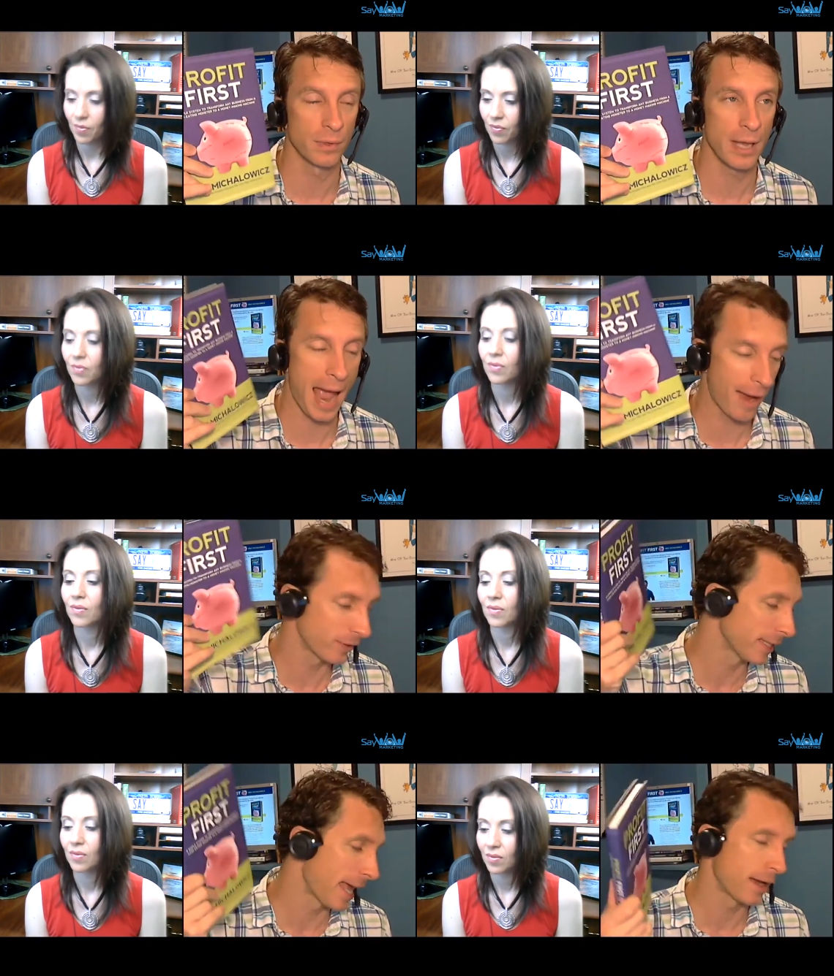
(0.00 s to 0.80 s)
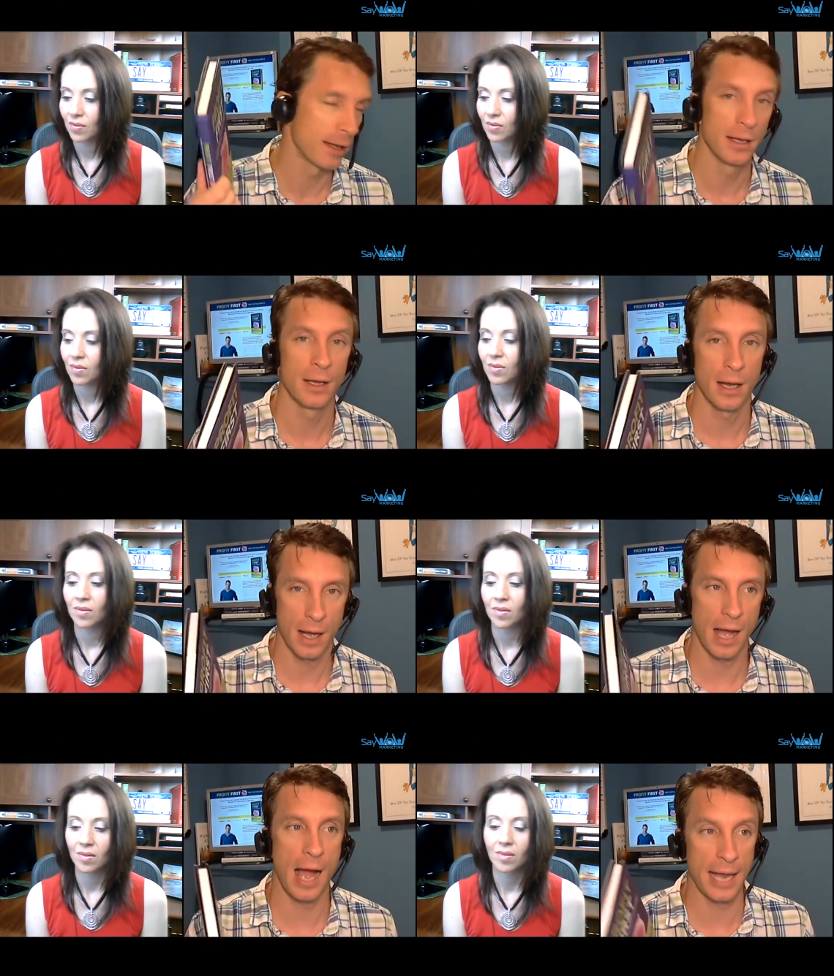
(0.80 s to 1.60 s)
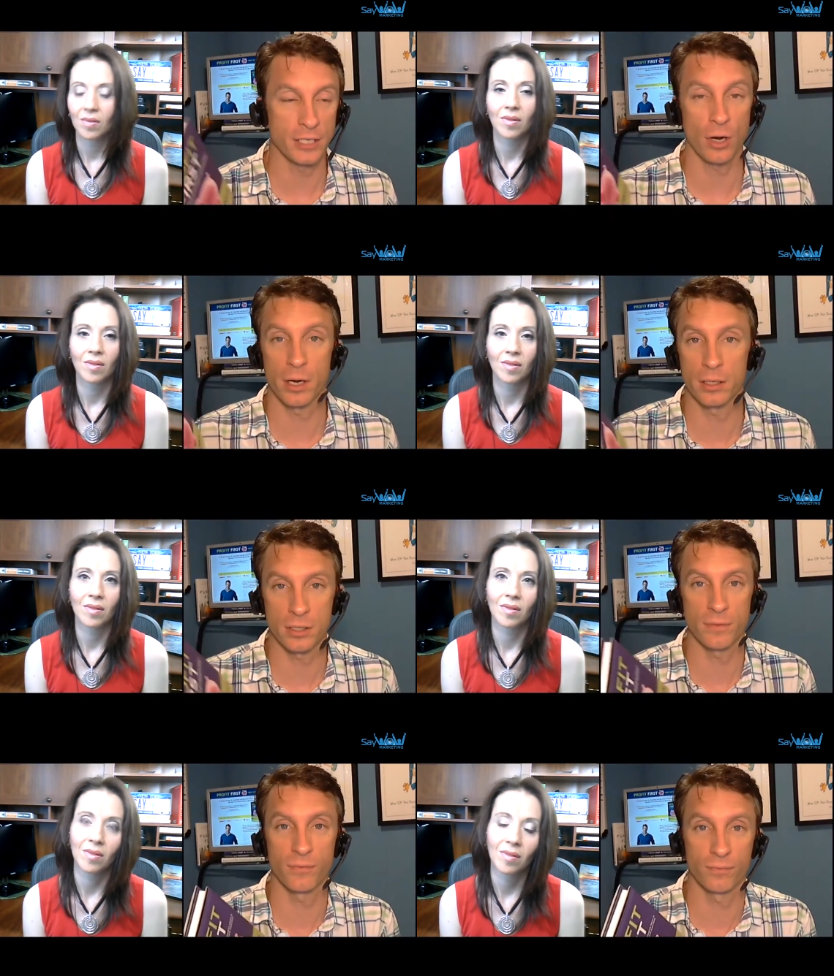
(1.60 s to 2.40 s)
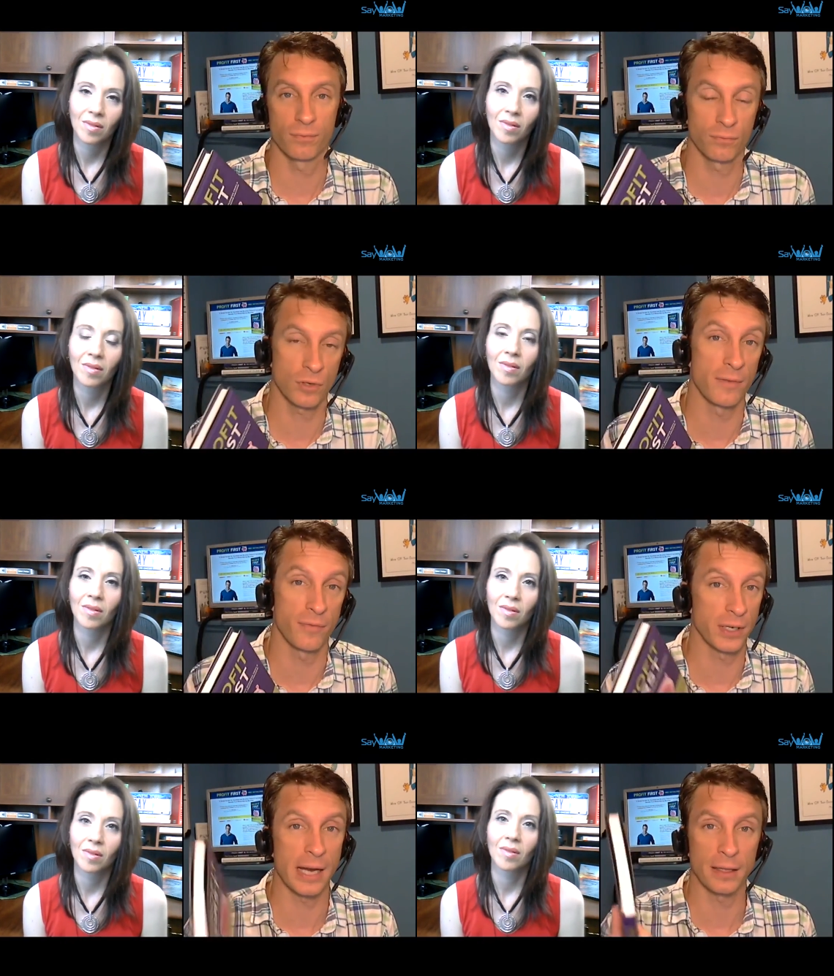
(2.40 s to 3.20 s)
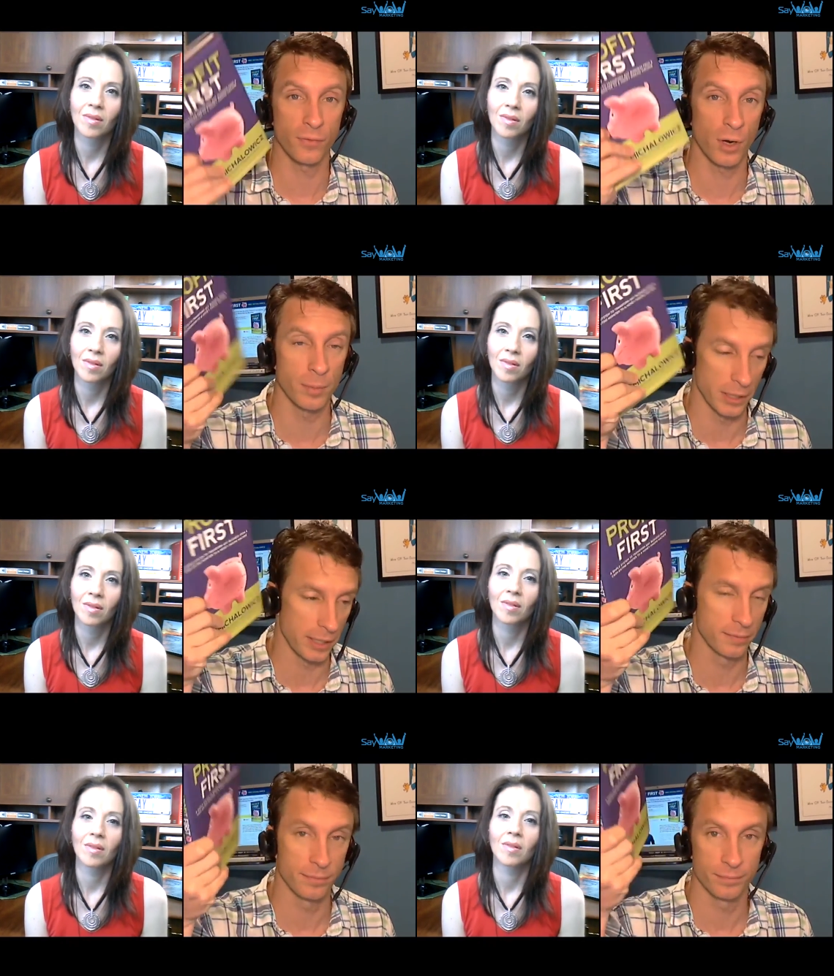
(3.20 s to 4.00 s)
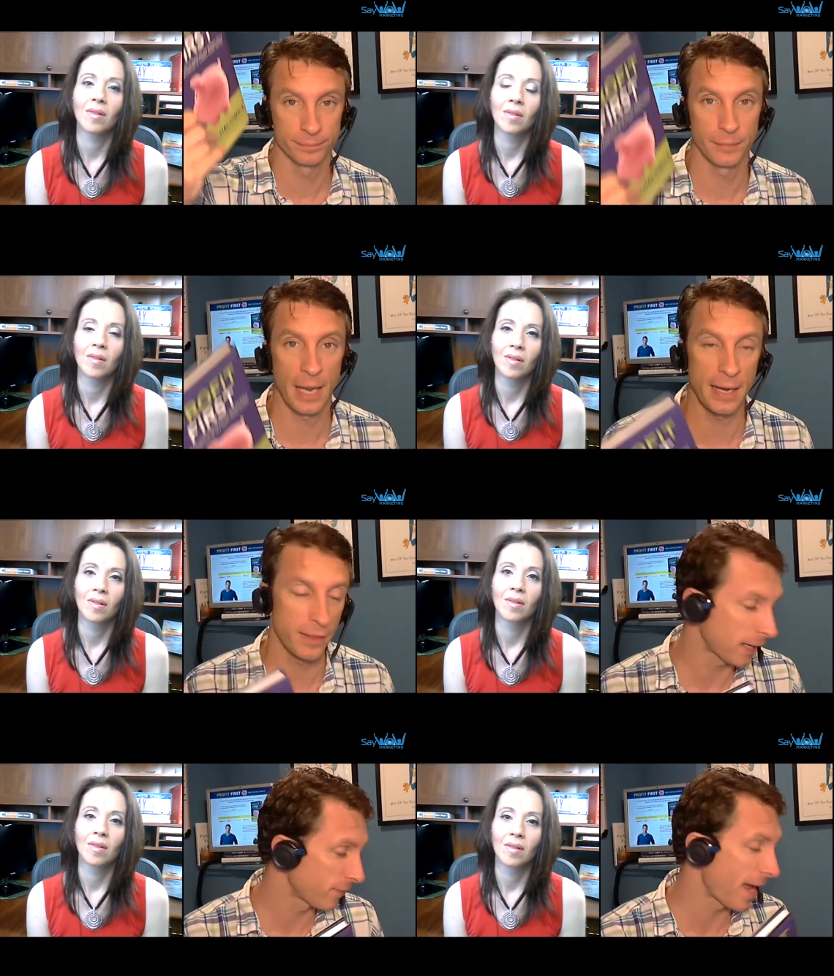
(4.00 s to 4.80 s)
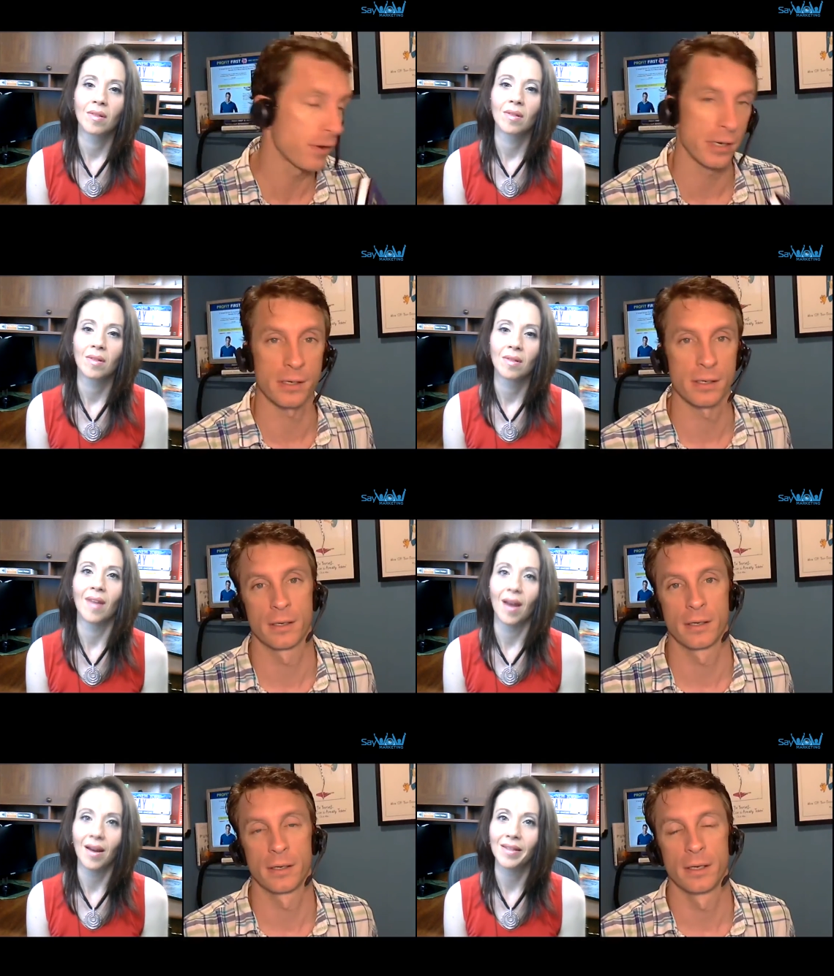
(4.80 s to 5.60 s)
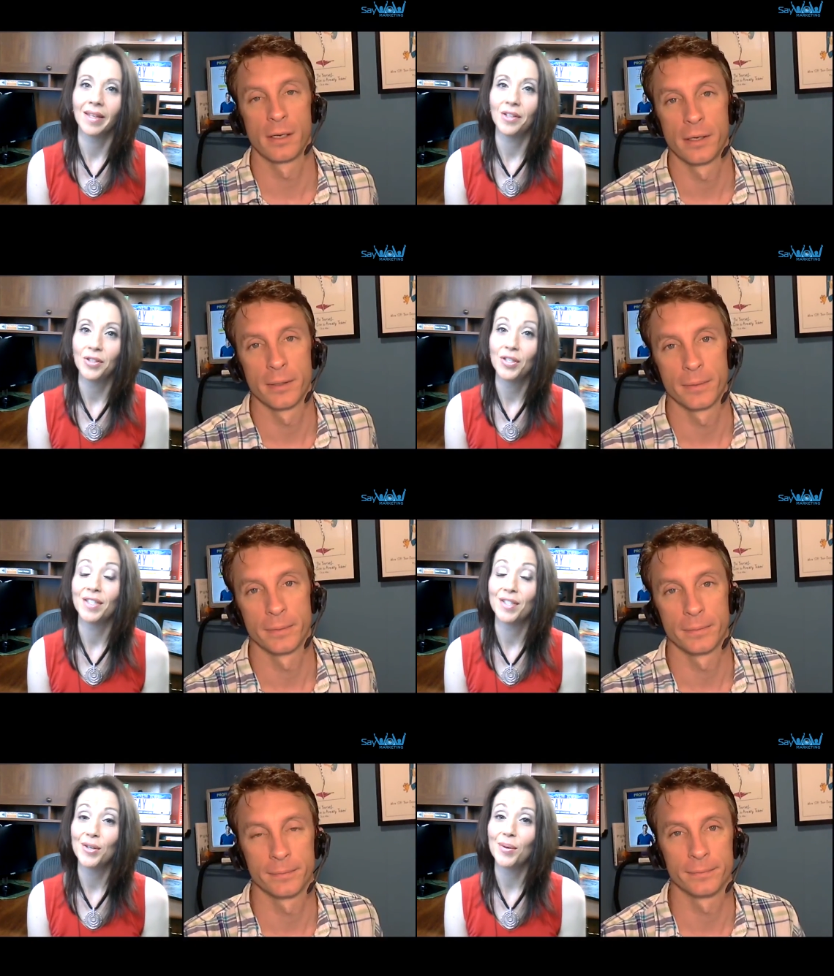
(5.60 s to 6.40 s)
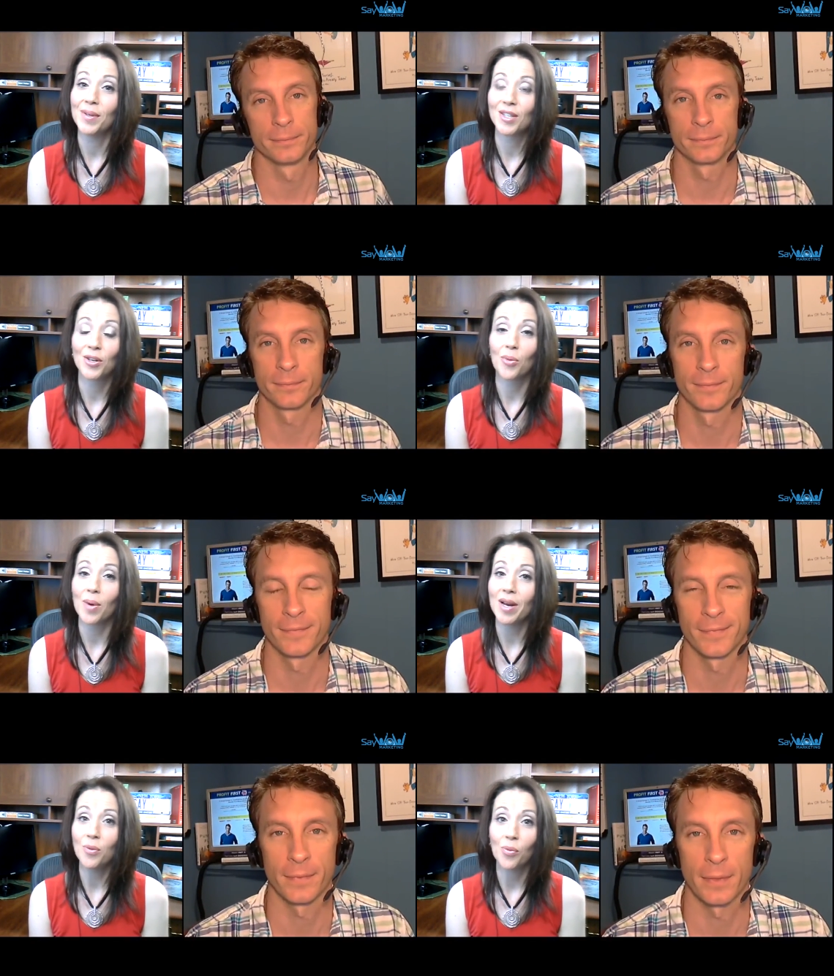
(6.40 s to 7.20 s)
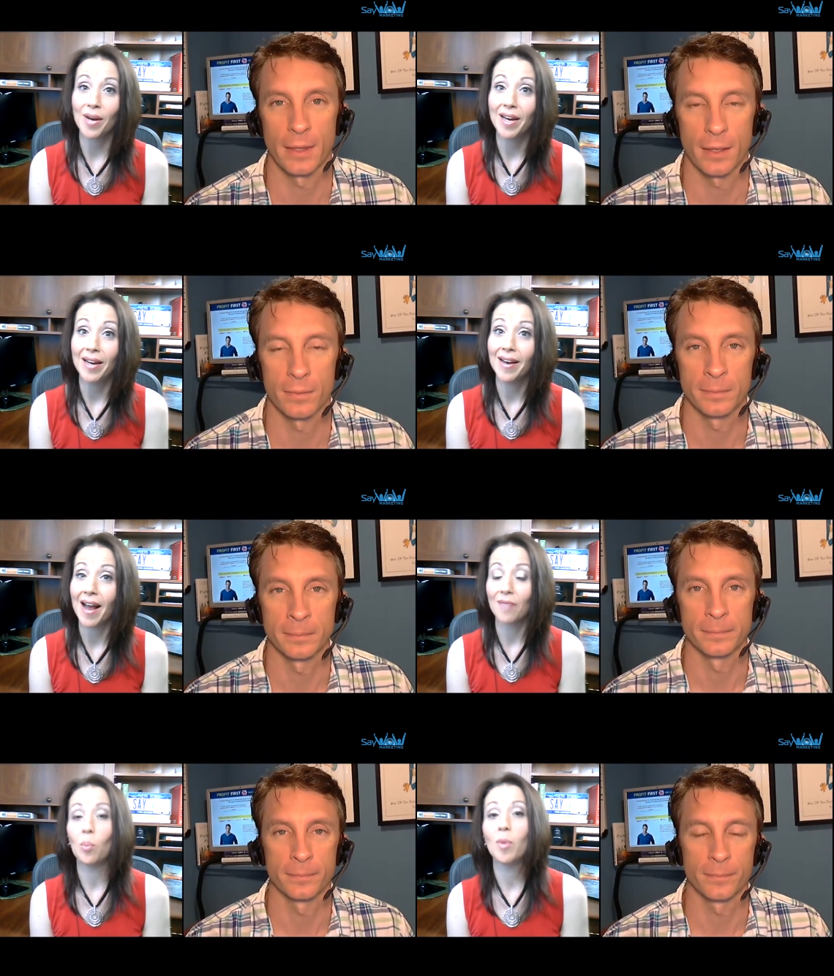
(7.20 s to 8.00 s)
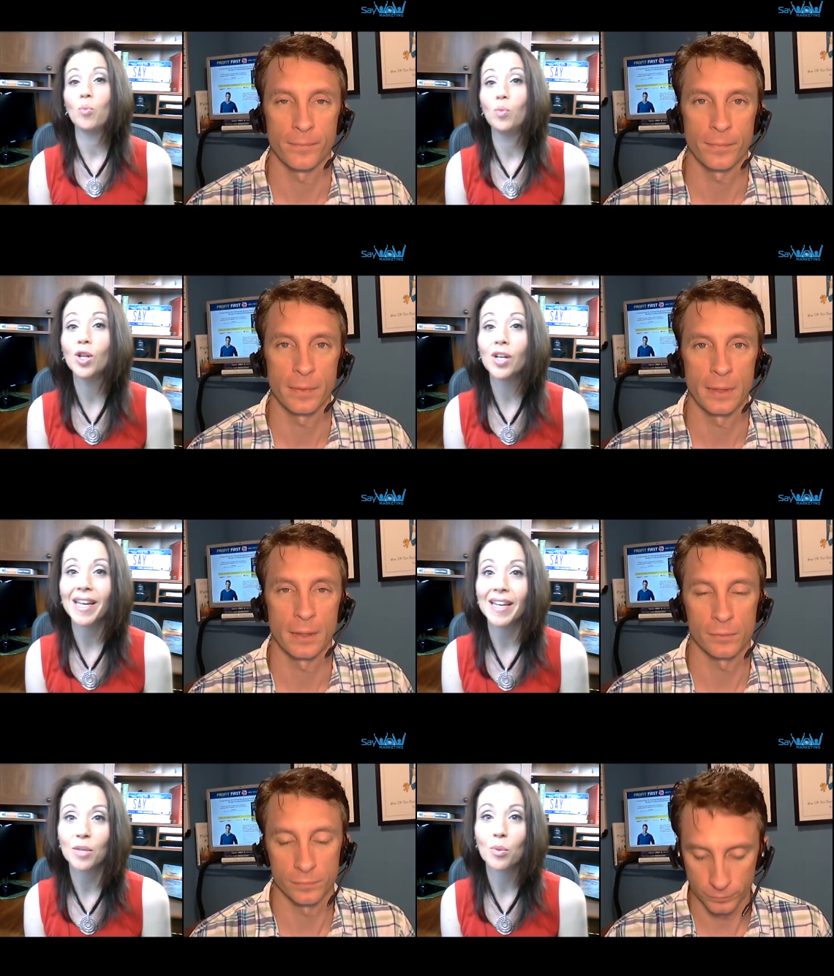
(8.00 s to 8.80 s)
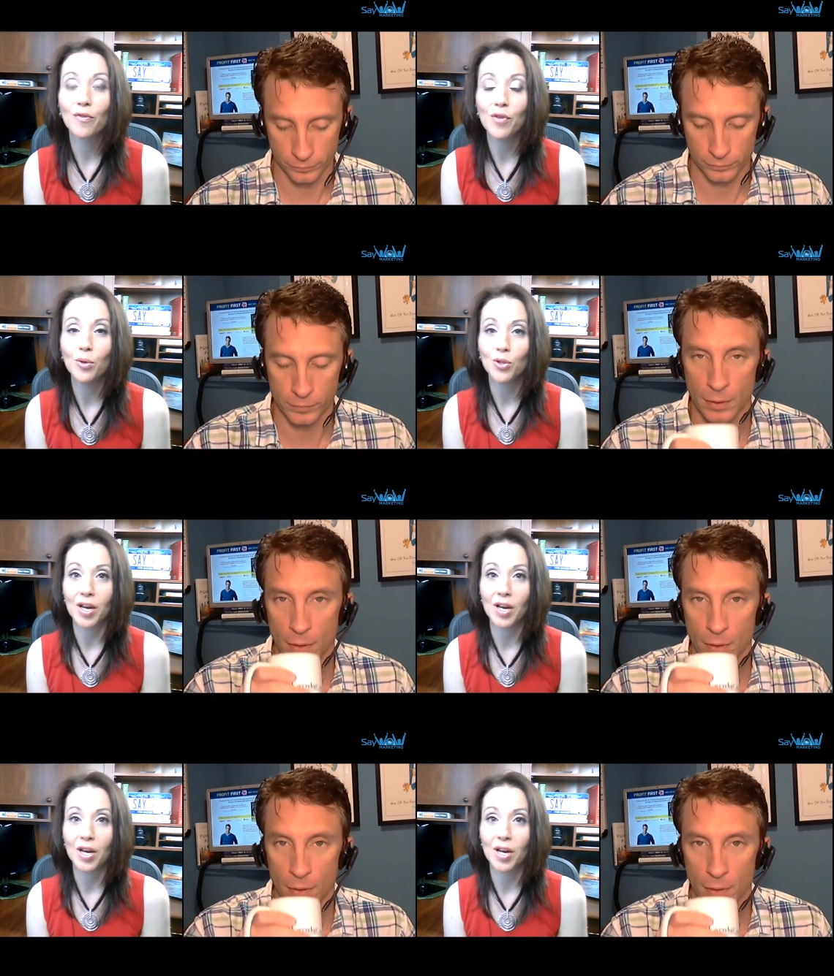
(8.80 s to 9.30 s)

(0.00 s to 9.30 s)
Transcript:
Speaker 1: having that, I started to f- kind of figure out the formula, and, and I think I found it.
Speaker 2: I think you did too. It's a great read. I've been looking at the reviews